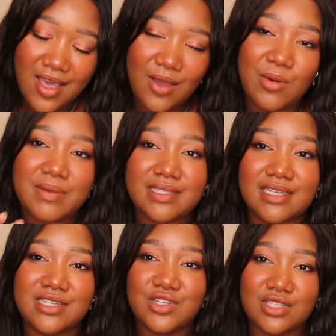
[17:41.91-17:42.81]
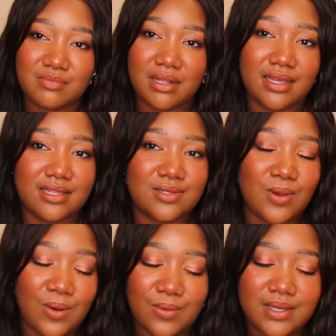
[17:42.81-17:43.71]
I want my skin to just smell like this
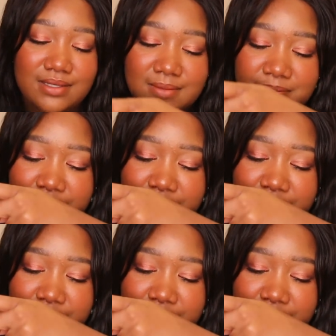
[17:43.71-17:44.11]
always.